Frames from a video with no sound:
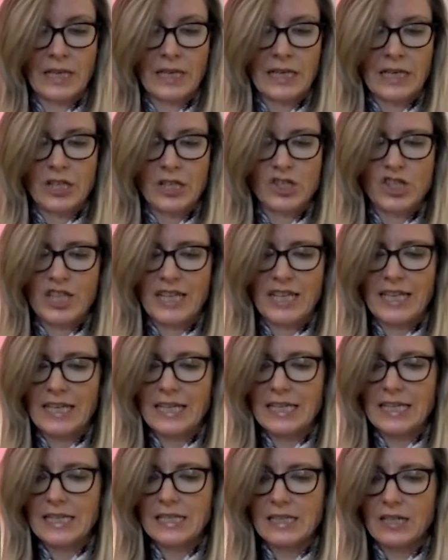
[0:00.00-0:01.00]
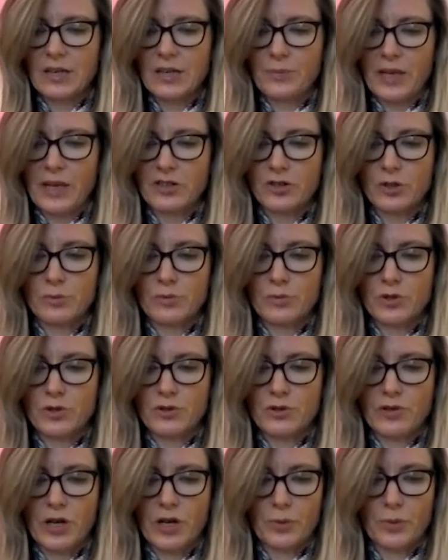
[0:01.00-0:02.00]
She eased her bedroom
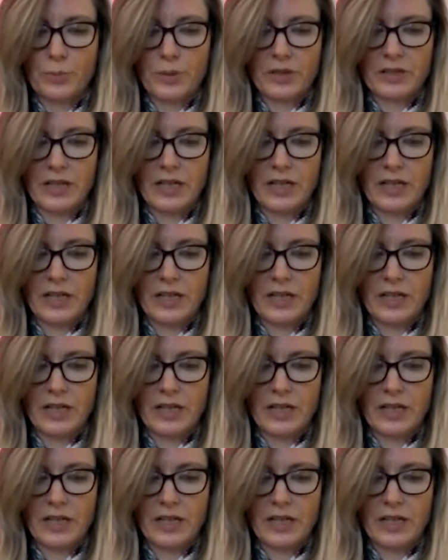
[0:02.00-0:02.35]
door open